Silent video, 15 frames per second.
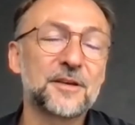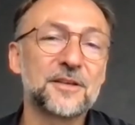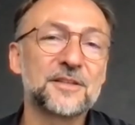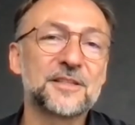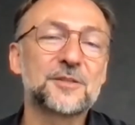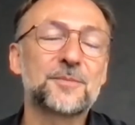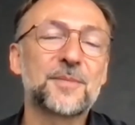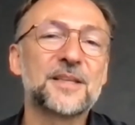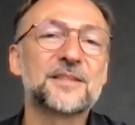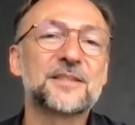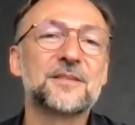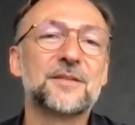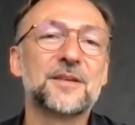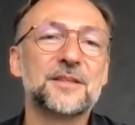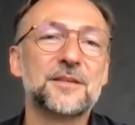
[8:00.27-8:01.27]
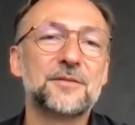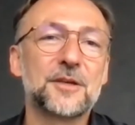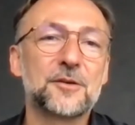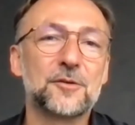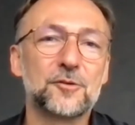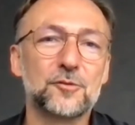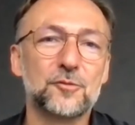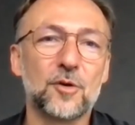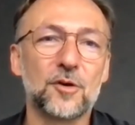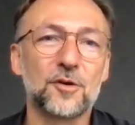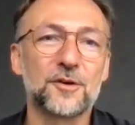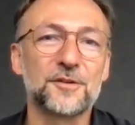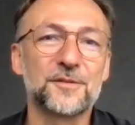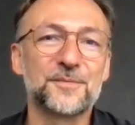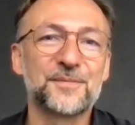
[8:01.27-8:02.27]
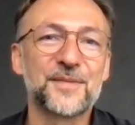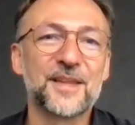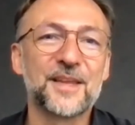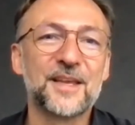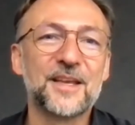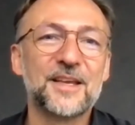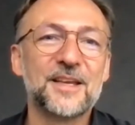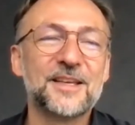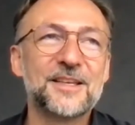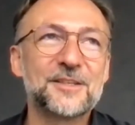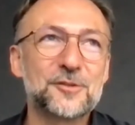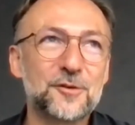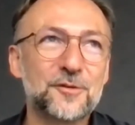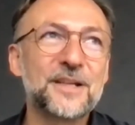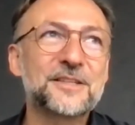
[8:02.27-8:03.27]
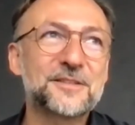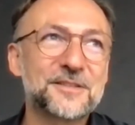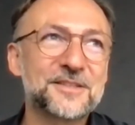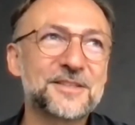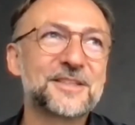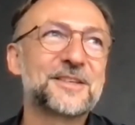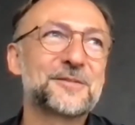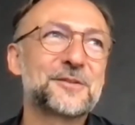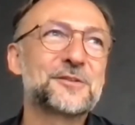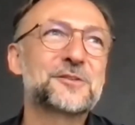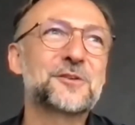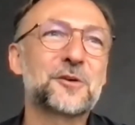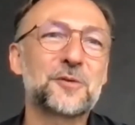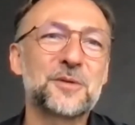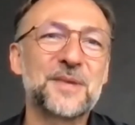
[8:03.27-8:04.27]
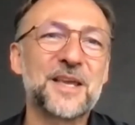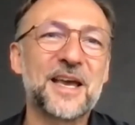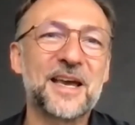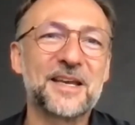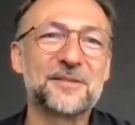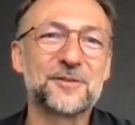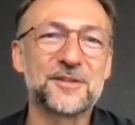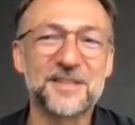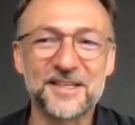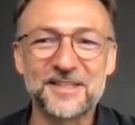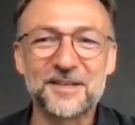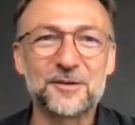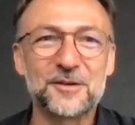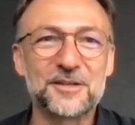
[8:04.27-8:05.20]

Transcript: is expensive and difficult to work on. So that's the story behind the technical